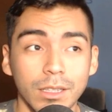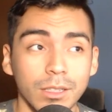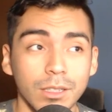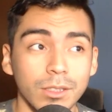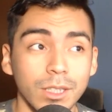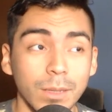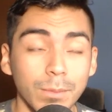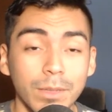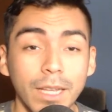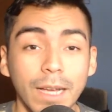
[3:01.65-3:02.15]

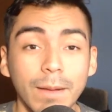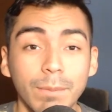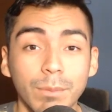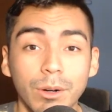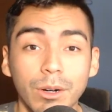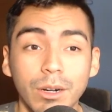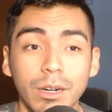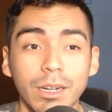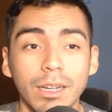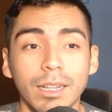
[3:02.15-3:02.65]

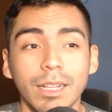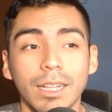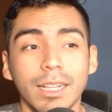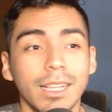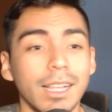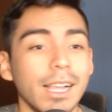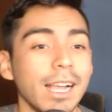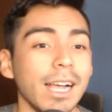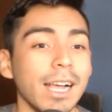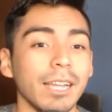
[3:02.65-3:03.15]
September
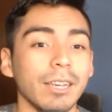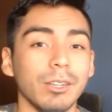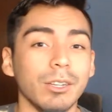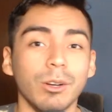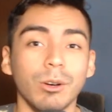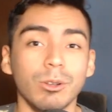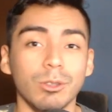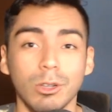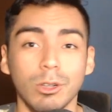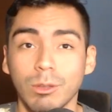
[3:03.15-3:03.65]
and
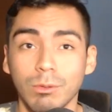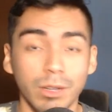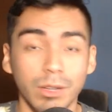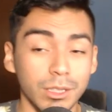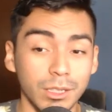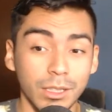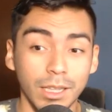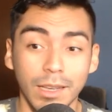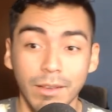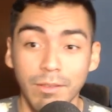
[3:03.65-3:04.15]
goes all the way
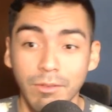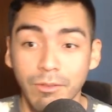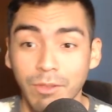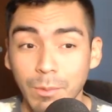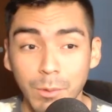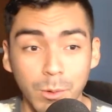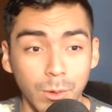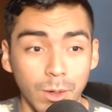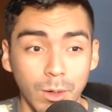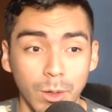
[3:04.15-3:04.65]
to like
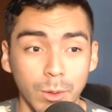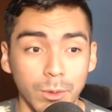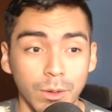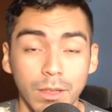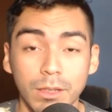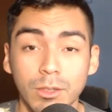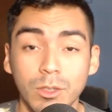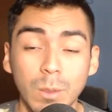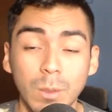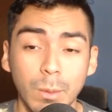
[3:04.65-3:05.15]
February when
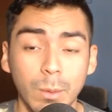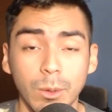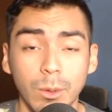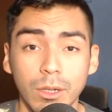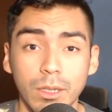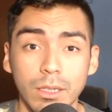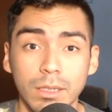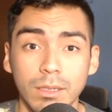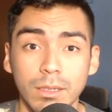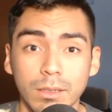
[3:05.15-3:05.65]
the Super
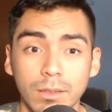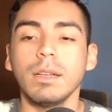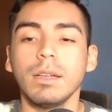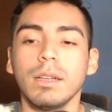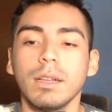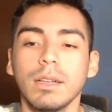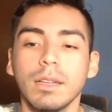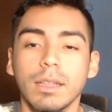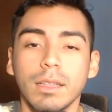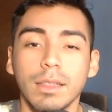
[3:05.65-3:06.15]
Bowl is.
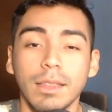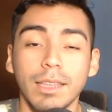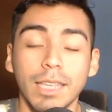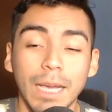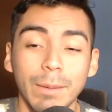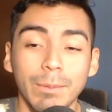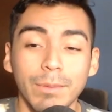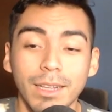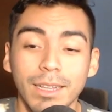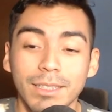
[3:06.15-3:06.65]
The
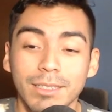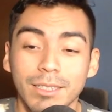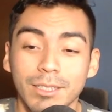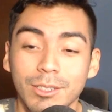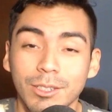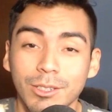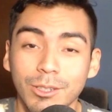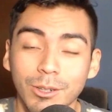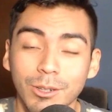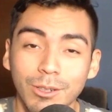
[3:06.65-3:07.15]
MLS is
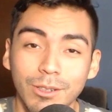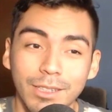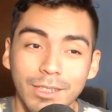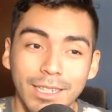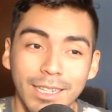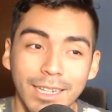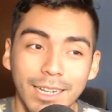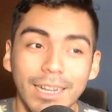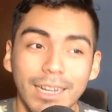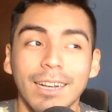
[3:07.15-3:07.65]
still
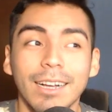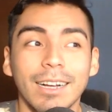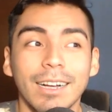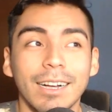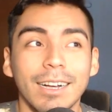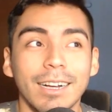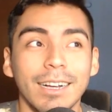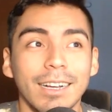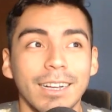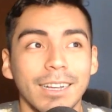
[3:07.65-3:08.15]

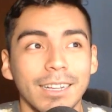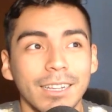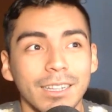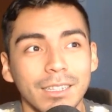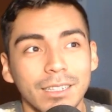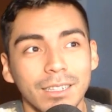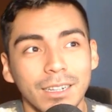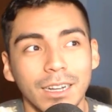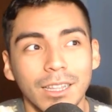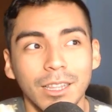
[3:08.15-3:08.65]

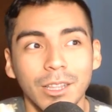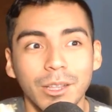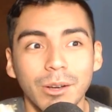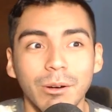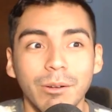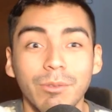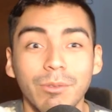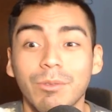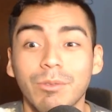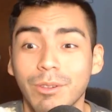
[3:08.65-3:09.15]
a
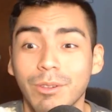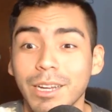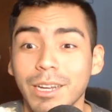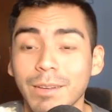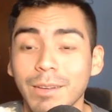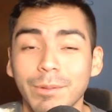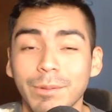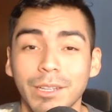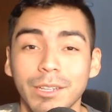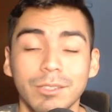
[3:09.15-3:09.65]
little
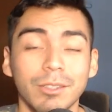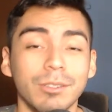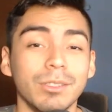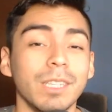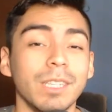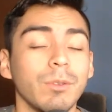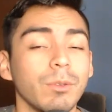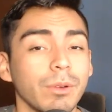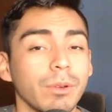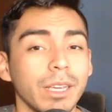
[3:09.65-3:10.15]
afraid because their
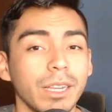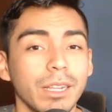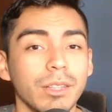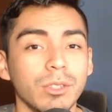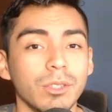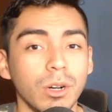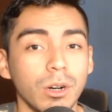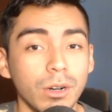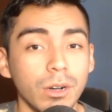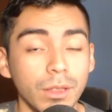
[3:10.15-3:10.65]
TV
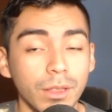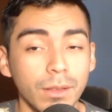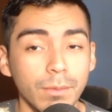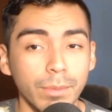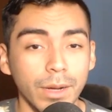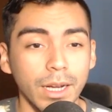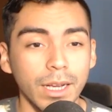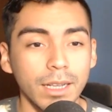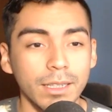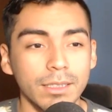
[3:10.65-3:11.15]
ratings aren't the
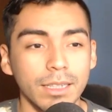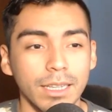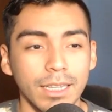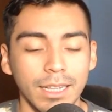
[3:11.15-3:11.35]
best.